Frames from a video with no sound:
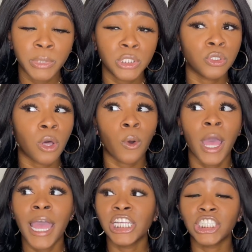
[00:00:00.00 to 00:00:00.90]
So
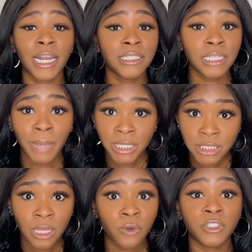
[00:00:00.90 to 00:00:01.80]
shout out to
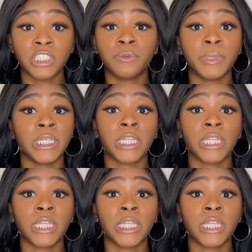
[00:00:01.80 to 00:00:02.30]
myself for just being